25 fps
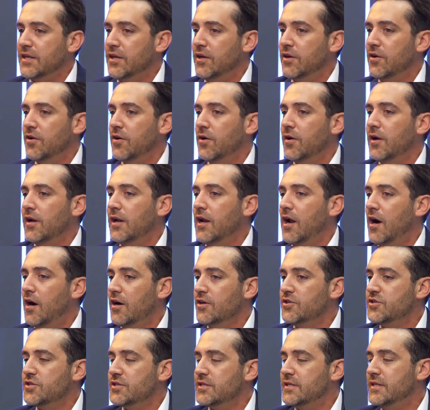year
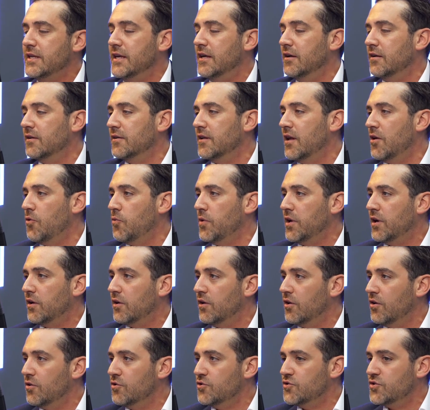largest deal that we
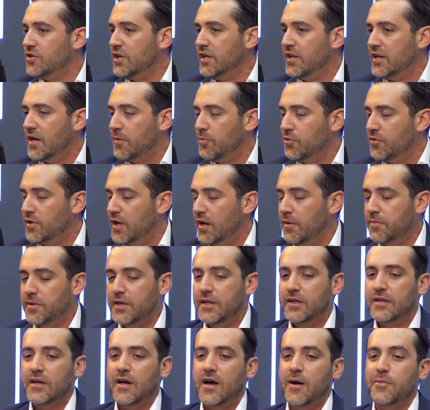closed in Abu
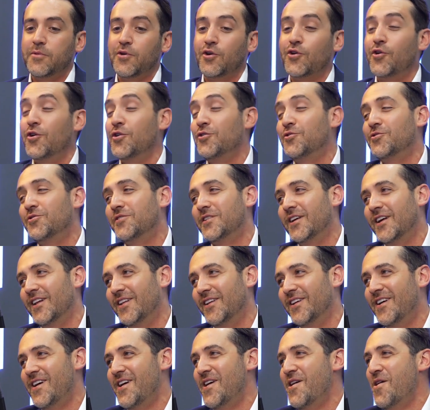Dhabi. I'm not going to
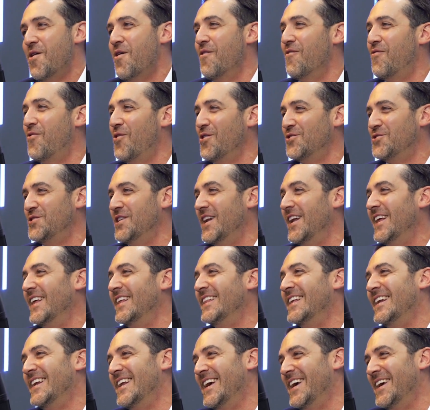tell, unfortunately,
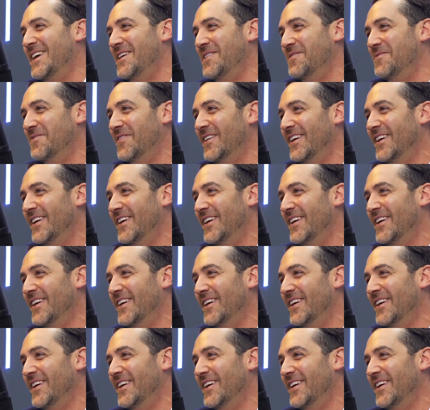the name.